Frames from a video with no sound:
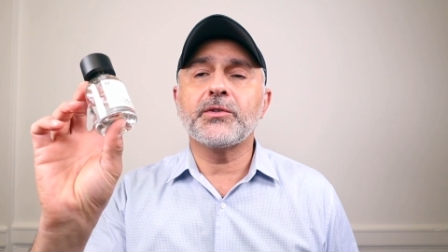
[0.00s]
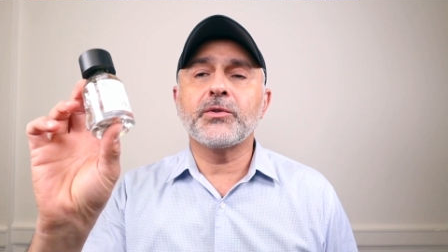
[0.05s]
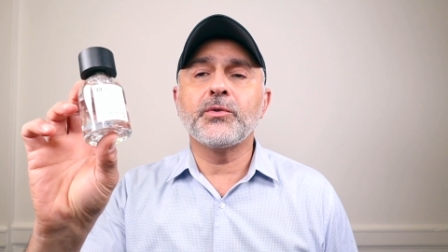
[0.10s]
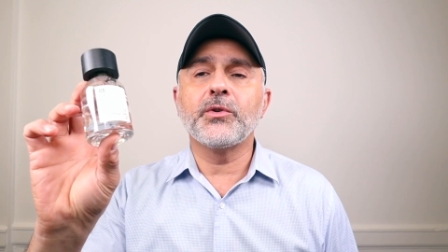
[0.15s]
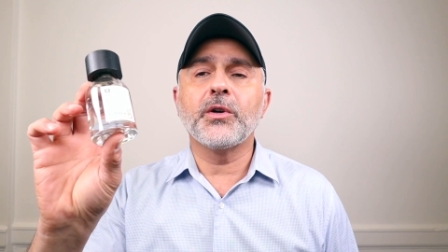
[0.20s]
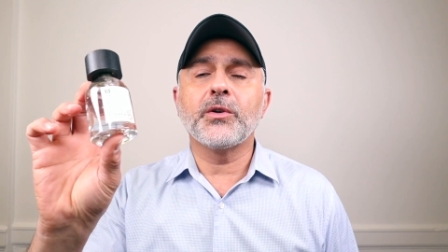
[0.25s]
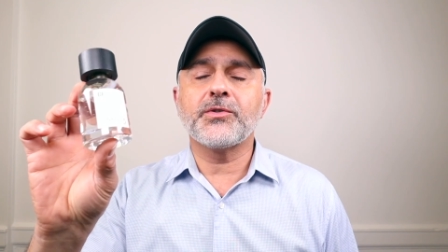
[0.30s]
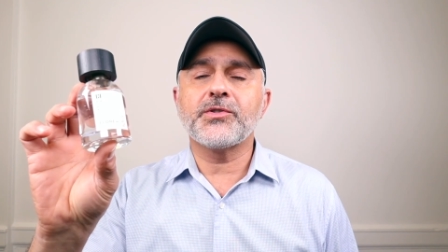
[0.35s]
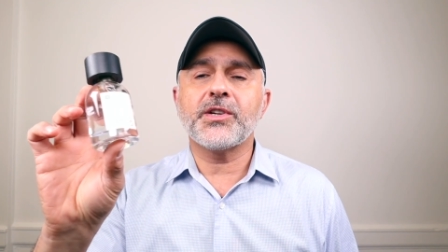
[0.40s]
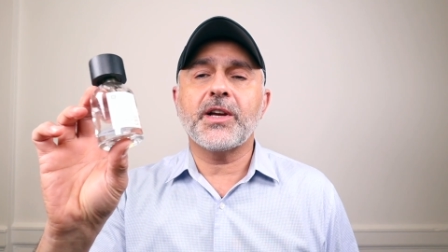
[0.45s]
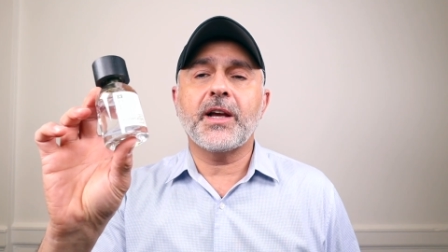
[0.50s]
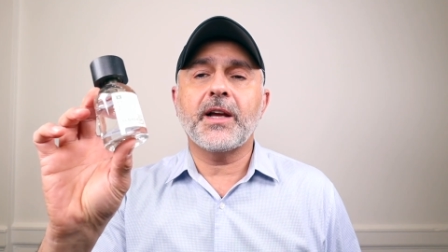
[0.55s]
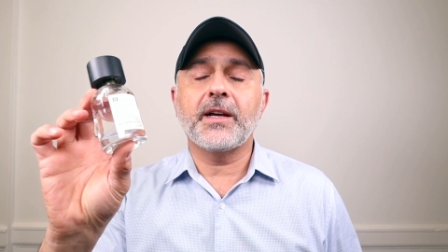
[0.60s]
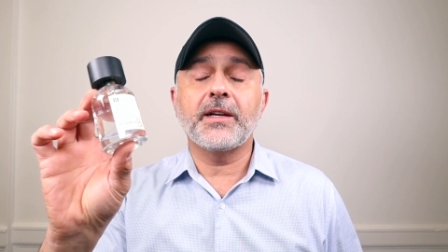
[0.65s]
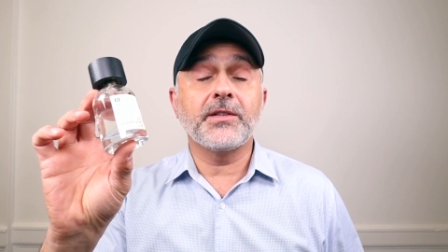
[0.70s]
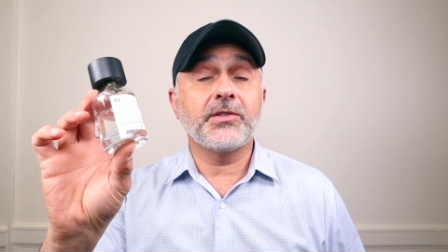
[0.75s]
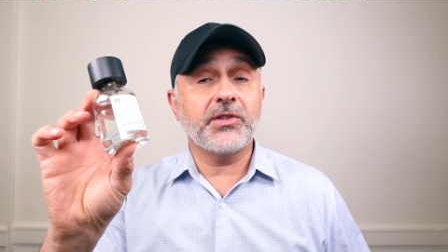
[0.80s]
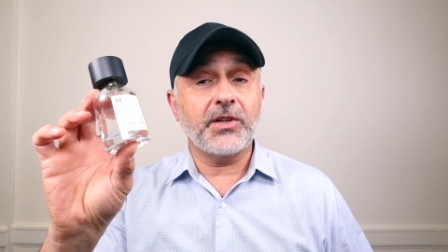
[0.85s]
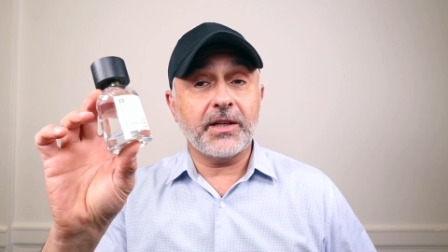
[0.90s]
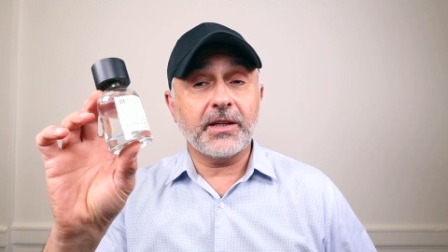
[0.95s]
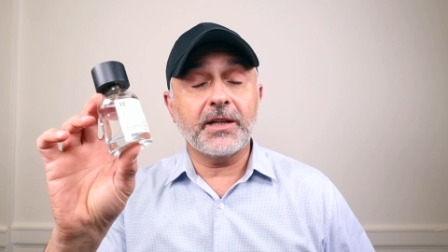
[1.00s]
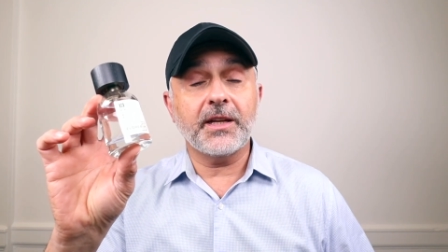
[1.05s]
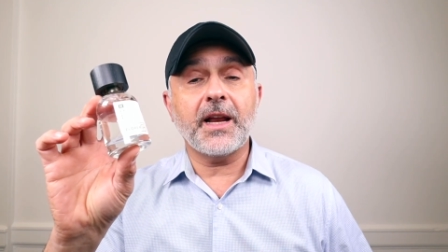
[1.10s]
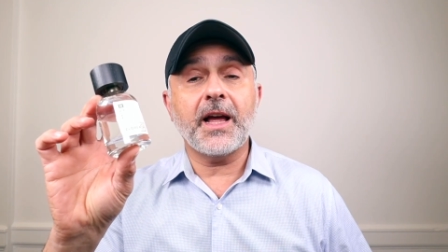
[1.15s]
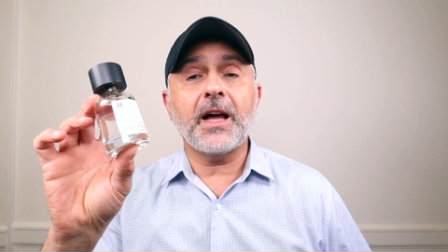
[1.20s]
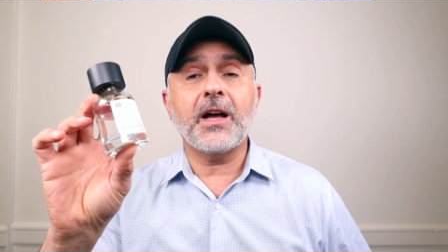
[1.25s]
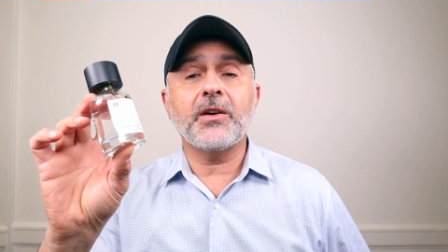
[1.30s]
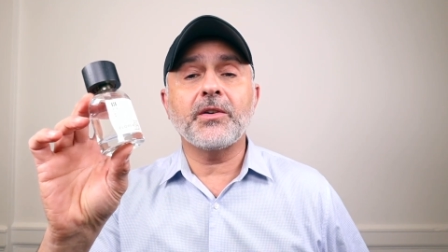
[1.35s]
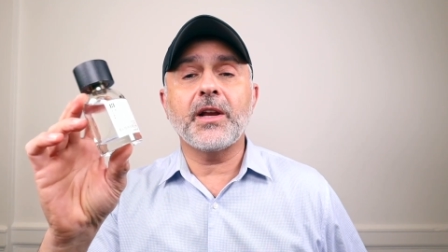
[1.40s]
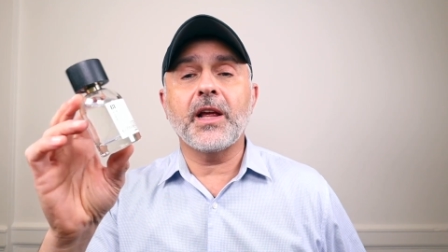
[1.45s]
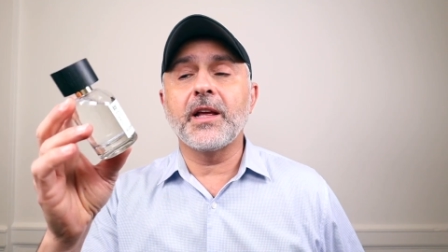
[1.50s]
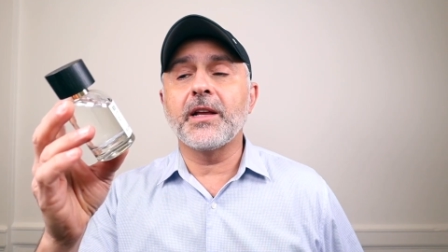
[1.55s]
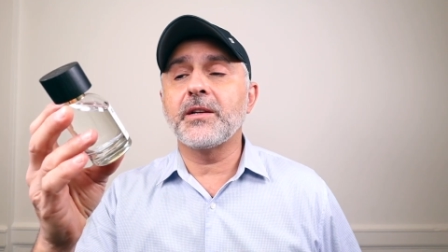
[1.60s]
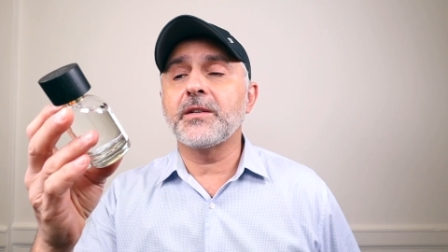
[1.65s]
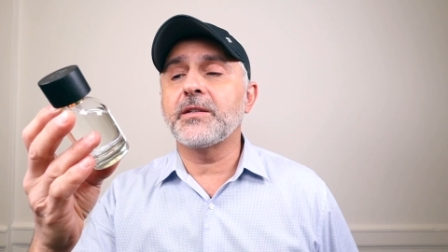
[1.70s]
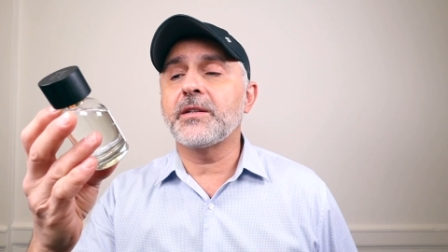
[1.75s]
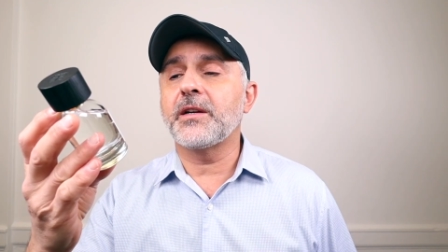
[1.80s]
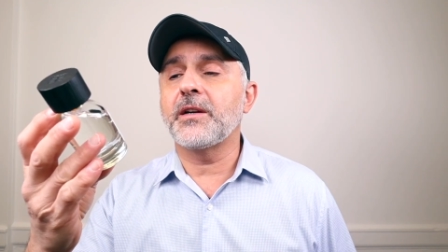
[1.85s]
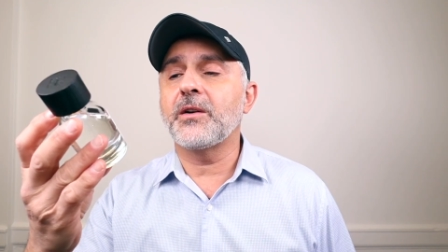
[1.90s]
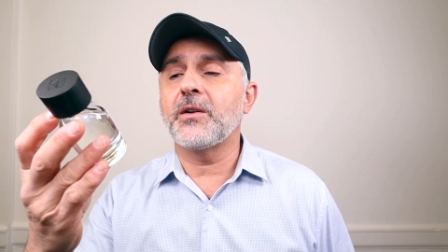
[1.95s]
Do go ch check it out
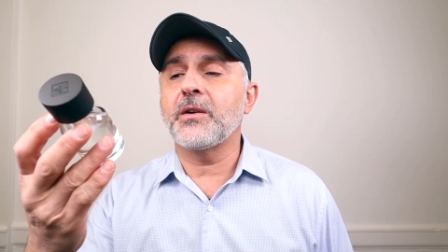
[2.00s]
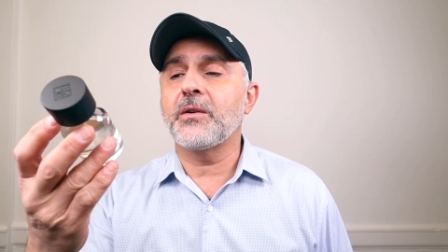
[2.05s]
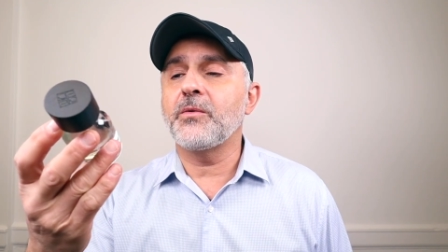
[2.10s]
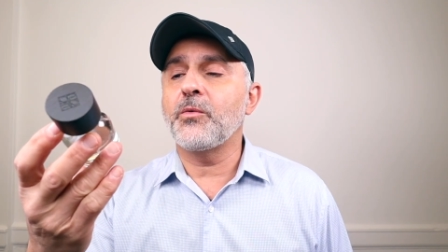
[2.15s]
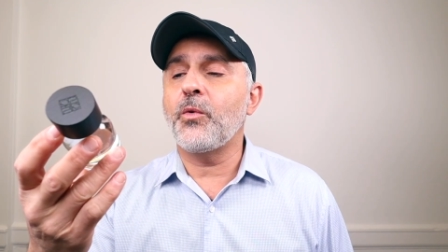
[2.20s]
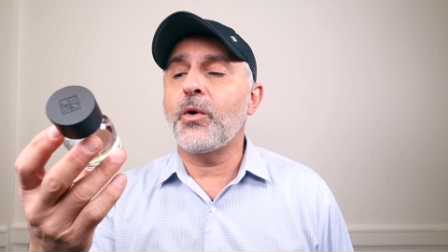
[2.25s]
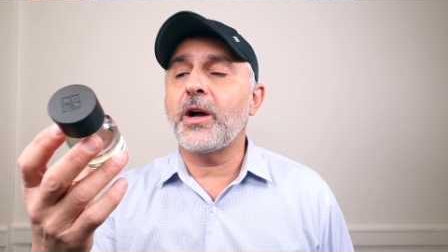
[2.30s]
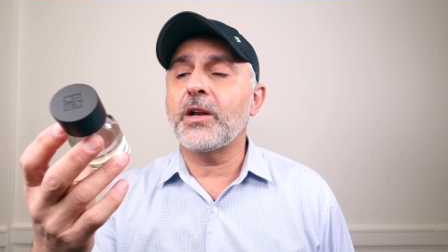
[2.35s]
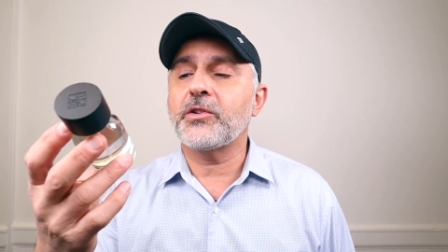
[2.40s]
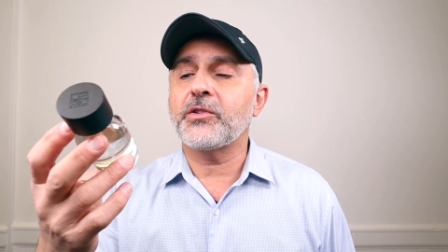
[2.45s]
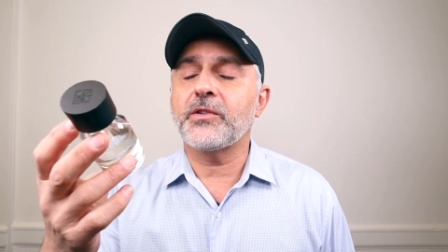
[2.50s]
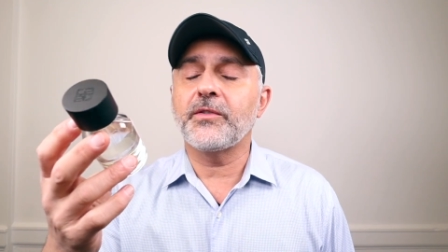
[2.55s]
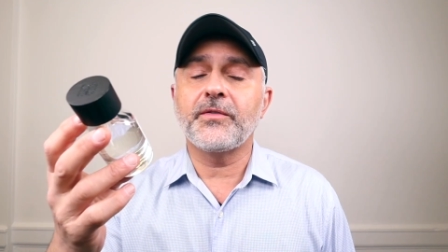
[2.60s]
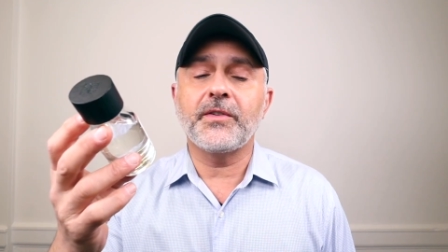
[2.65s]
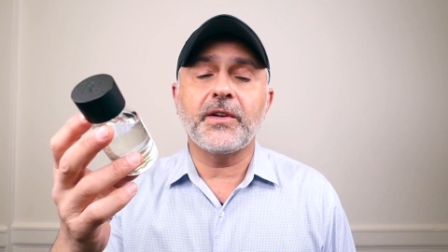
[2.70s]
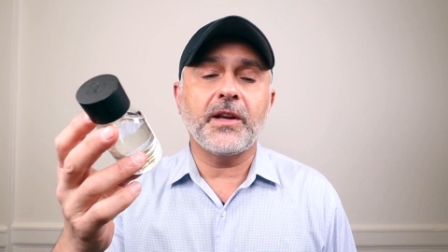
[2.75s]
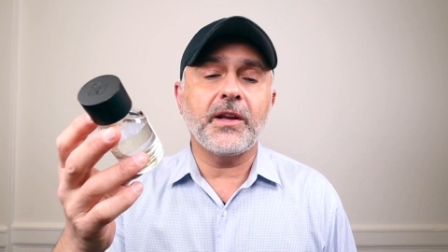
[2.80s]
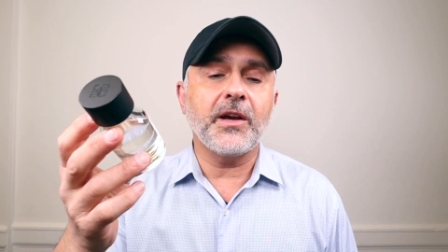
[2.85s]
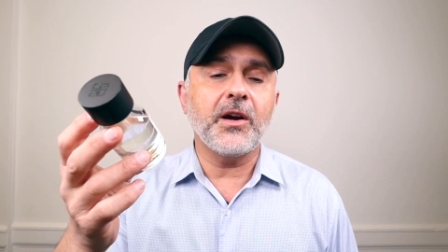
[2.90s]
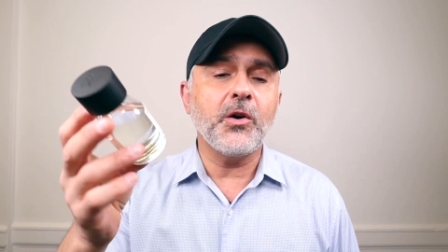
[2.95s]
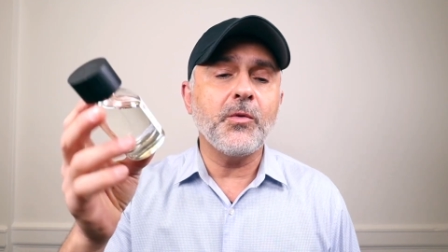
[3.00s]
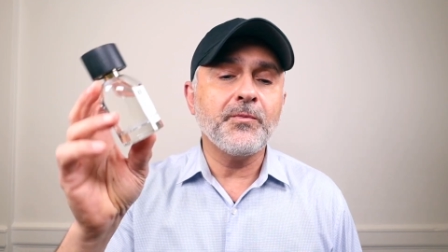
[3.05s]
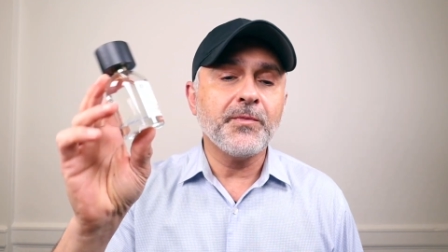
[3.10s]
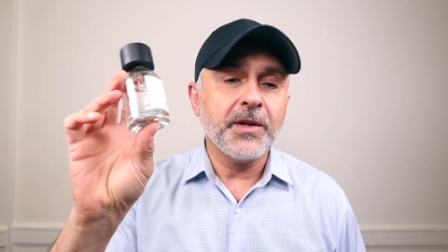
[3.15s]
and uh, watch the video.